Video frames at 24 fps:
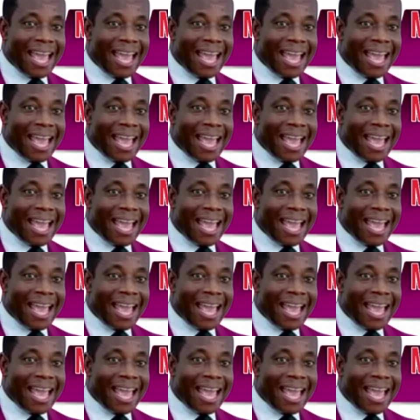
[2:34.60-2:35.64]

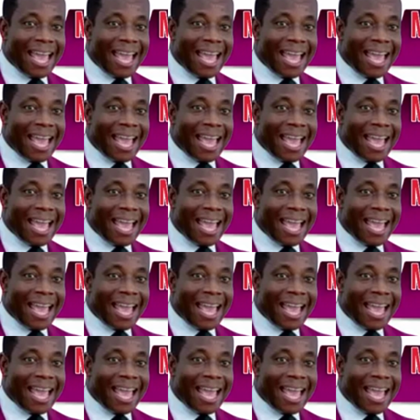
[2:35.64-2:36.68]

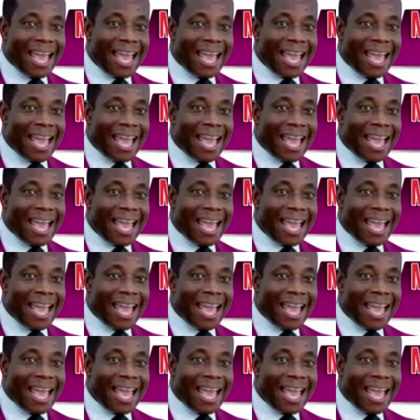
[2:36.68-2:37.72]

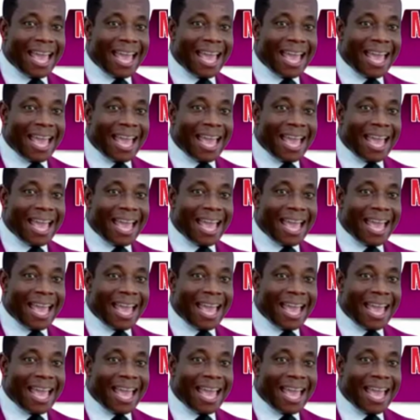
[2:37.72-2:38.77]

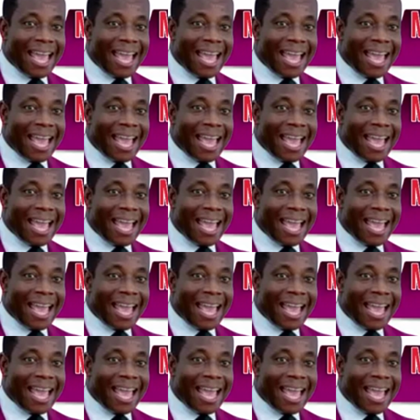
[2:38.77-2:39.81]

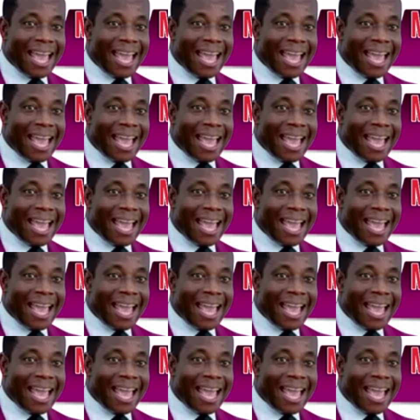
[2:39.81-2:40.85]

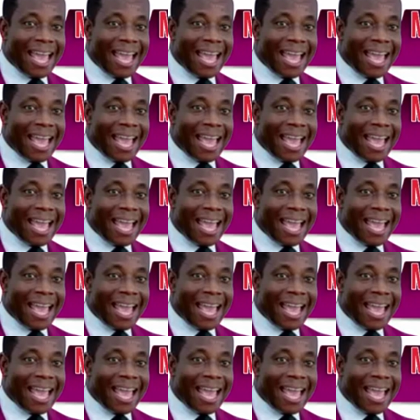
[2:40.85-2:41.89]

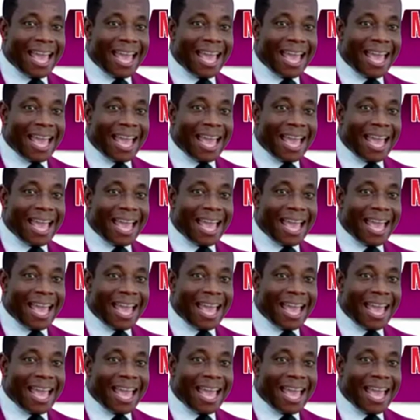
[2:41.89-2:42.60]
[no speech]